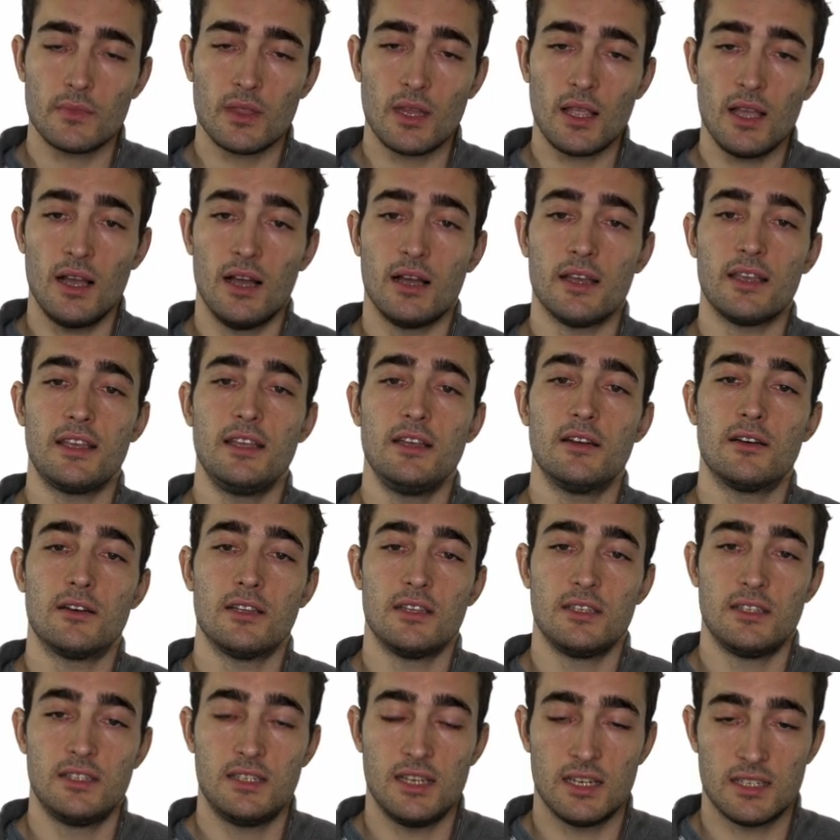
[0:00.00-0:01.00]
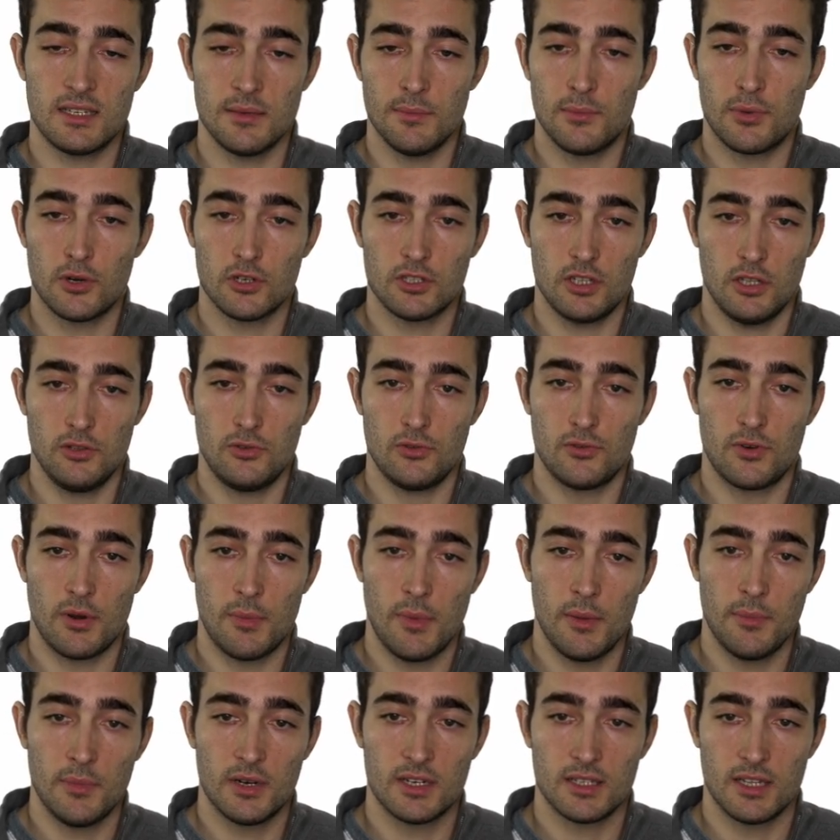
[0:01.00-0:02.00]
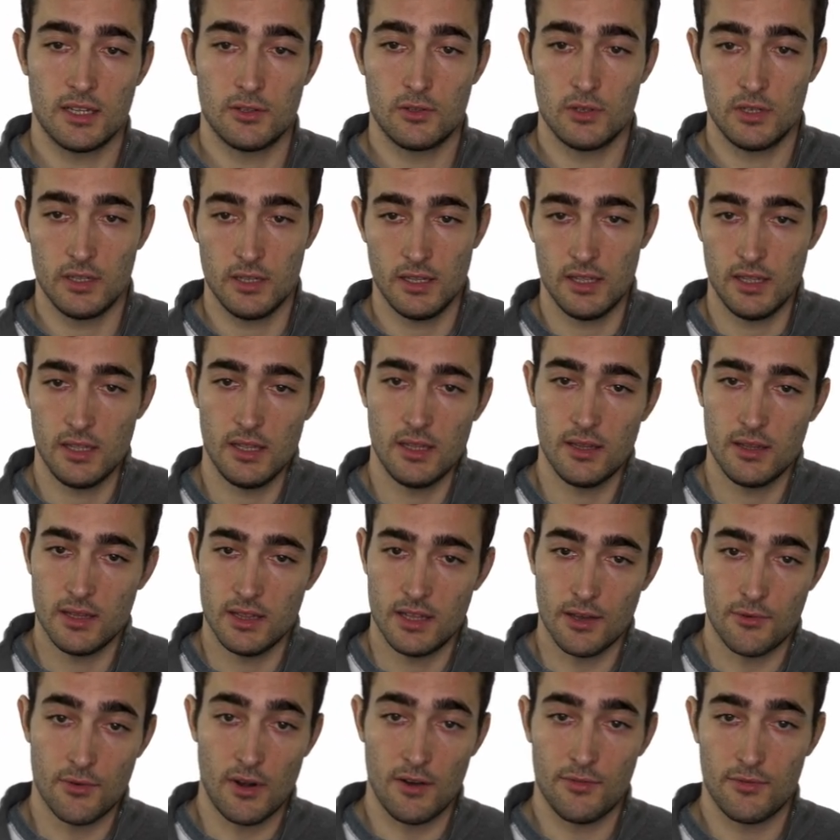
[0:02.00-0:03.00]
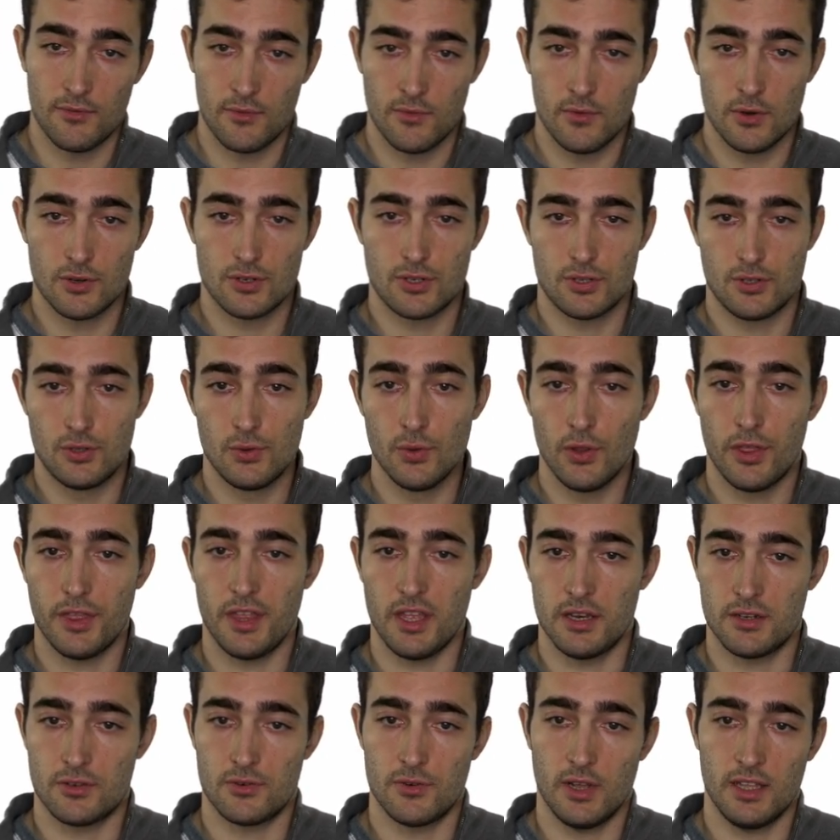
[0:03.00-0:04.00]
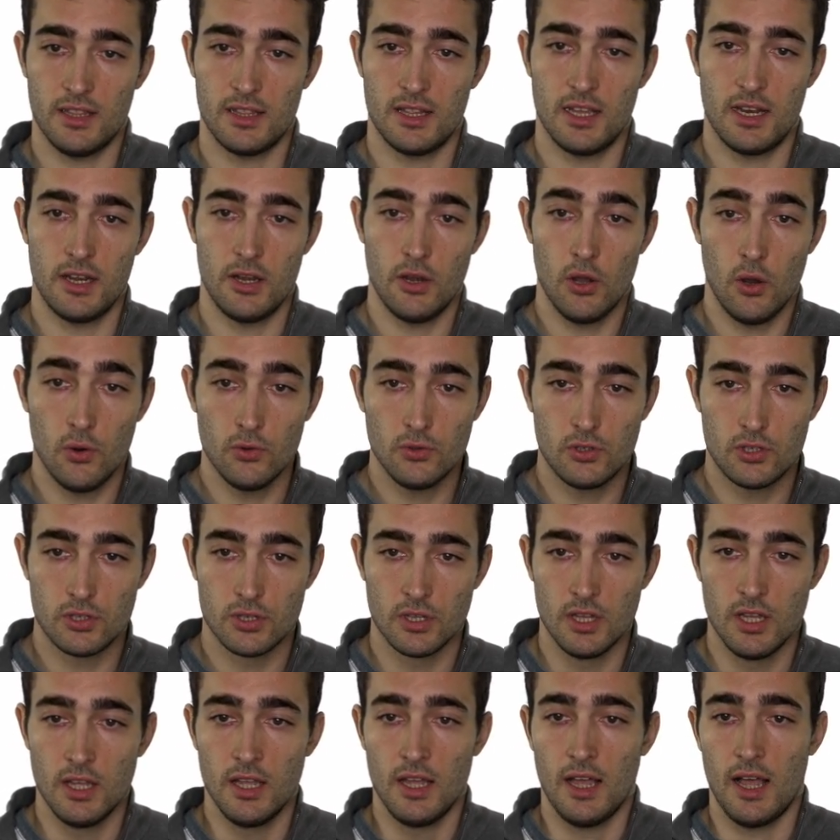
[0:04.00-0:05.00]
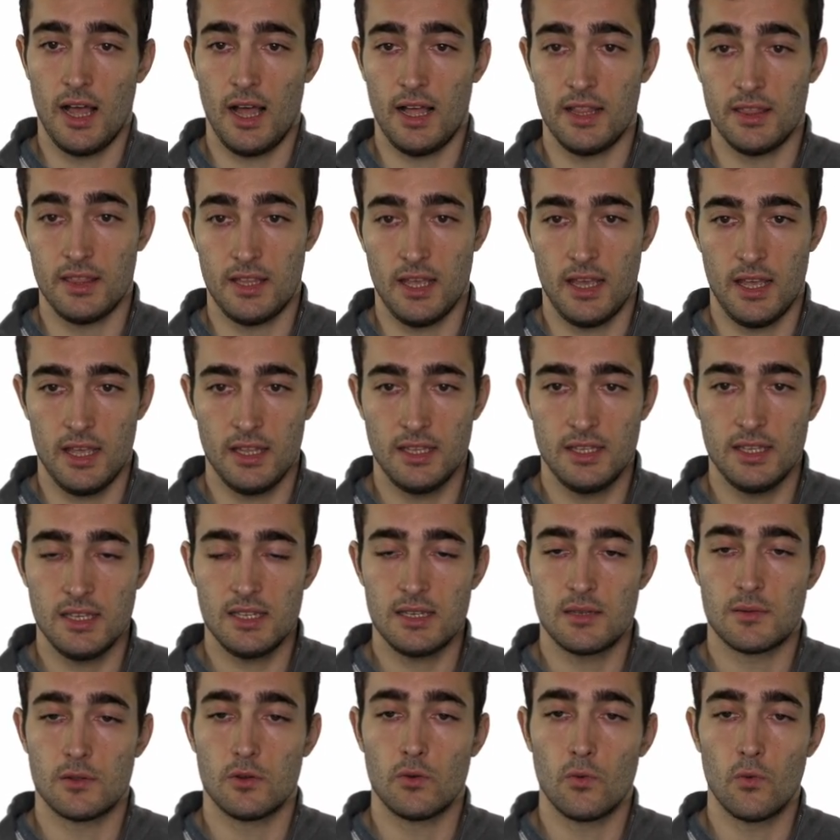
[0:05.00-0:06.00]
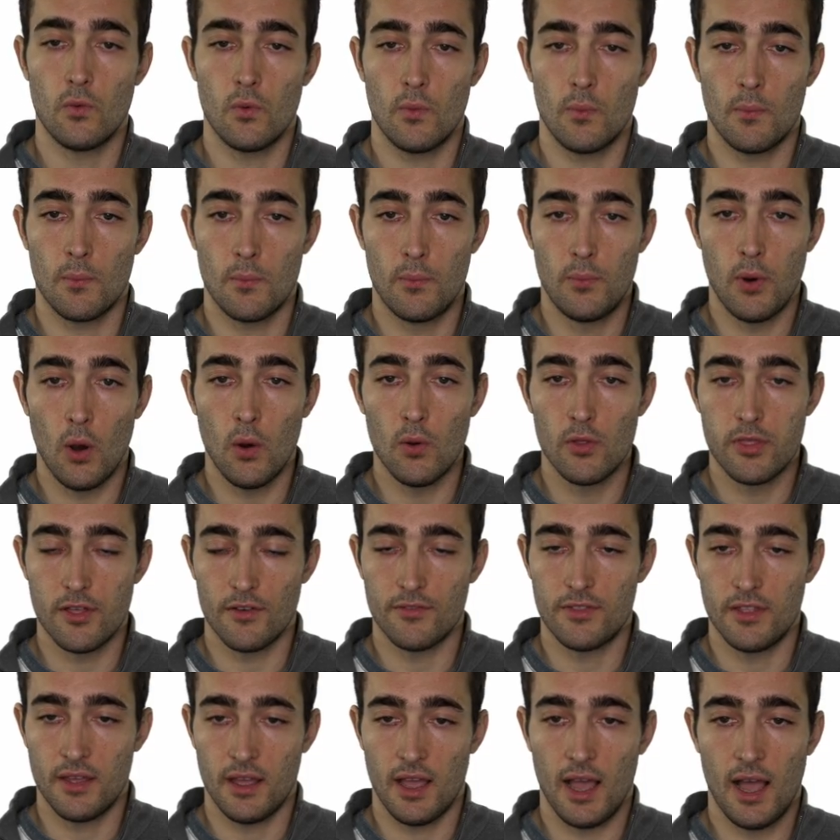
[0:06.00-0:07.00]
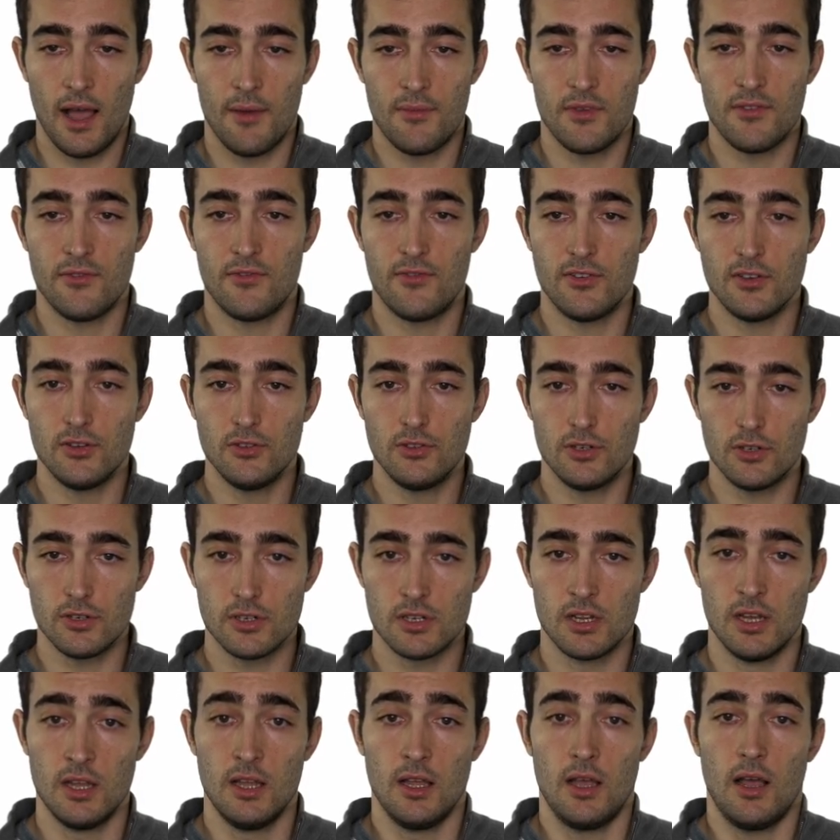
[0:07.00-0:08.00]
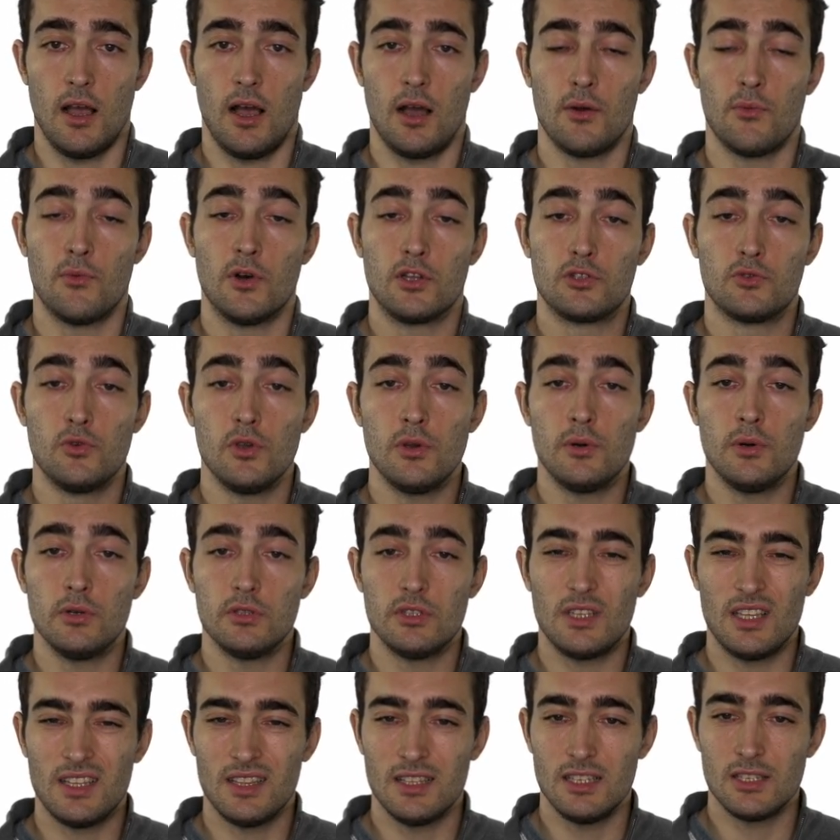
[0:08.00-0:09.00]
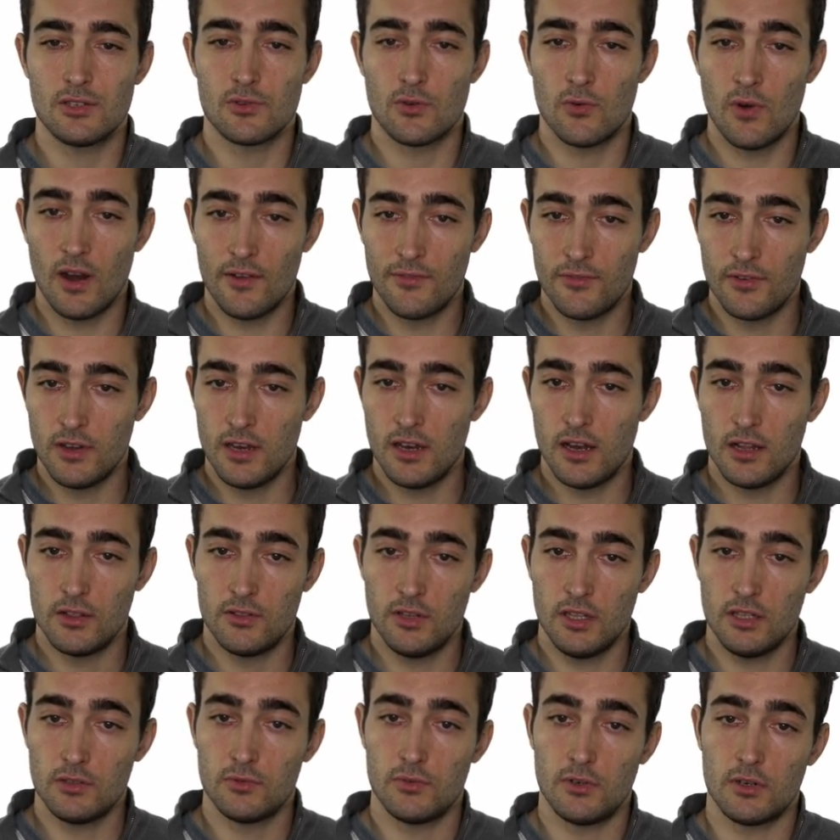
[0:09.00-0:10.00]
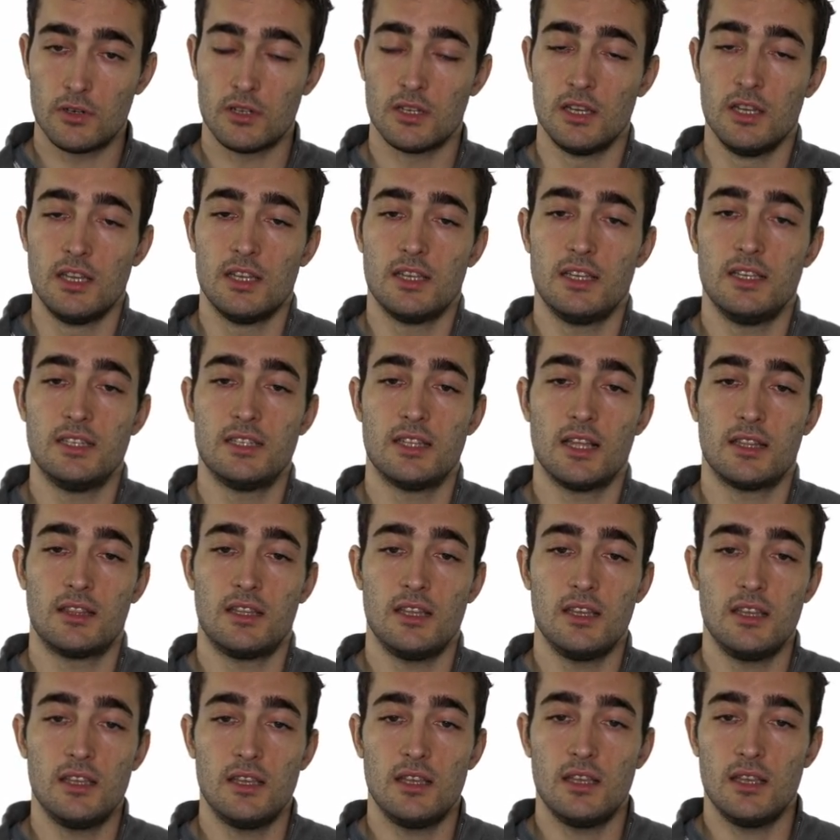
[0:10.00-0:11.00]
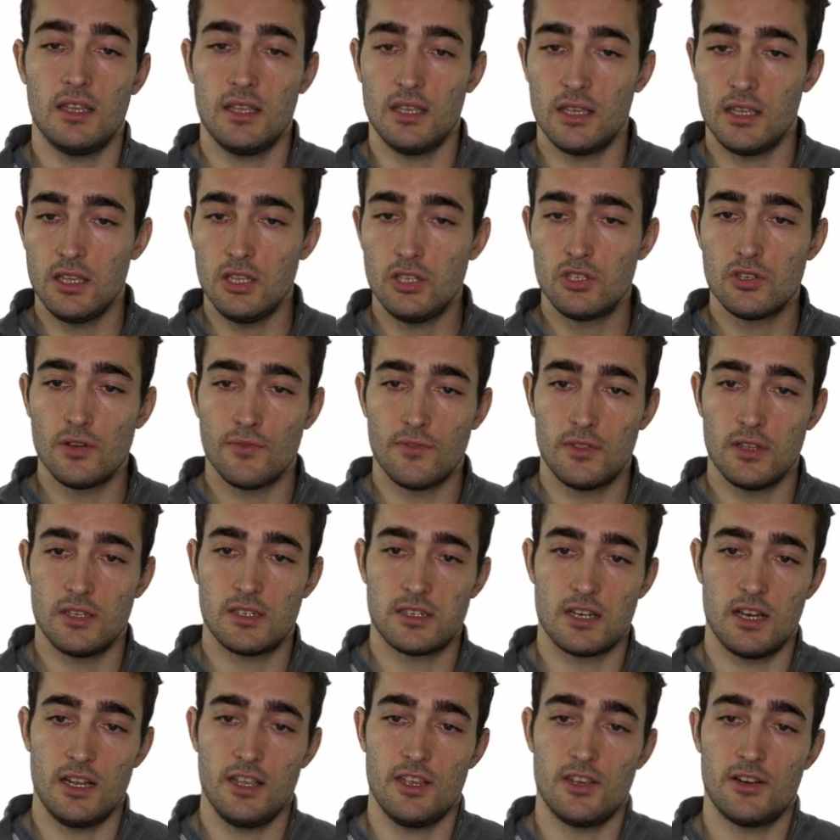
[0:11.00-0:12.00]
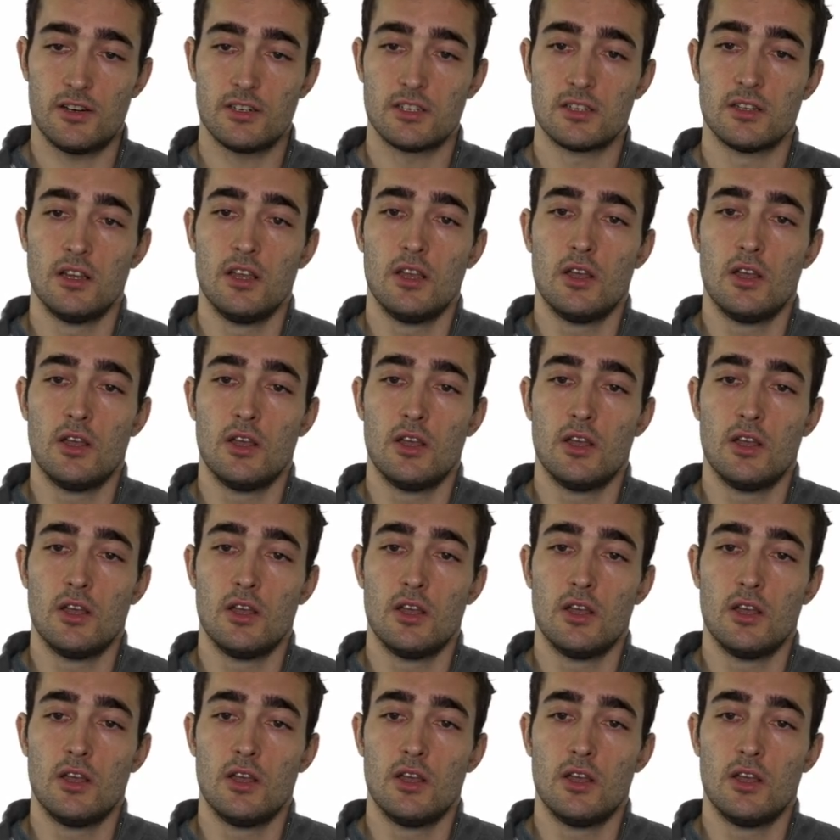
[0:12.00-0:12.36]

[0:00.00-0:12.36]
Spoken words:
And here it's just important to remember that the graph was two things, right? The nodes and the edges, both of them having features. And what we want in this graph neural network is that in each of these layers,